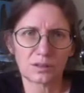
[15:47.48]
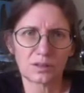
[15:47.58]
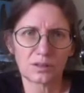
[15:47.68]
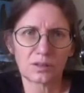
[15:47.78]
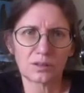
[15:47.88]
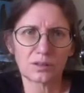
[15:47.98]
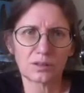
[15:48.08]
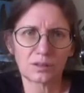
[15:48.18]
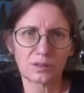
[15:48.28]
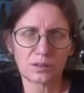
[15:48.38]

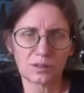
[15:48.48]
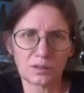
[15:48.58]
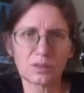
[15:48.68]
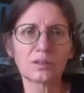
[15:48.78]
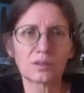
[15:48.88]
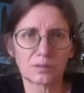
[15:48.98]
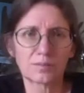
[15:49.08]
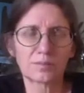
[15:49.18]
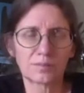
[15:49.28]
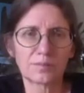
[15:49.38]

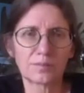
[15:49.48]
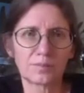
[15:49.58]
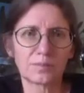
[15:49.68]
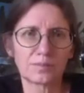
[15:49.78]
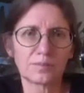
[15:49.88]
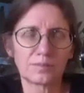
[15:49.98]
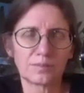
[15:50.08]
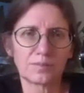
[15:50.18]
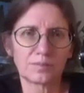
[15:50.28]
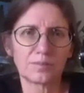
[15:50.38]

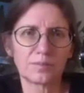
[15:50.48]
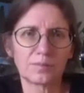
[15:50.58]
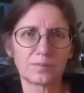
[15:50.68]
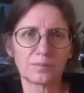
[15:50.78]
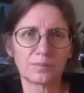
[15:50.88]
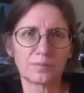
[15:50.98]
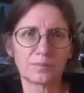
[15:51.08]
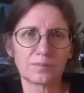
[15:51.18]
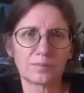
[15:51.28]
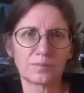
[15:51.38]

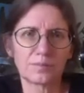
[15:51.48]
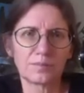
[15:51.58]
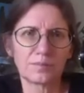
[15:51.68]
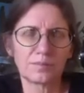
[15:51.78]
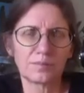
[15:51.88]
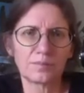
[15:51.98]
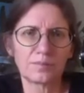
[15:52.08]
(not speaking)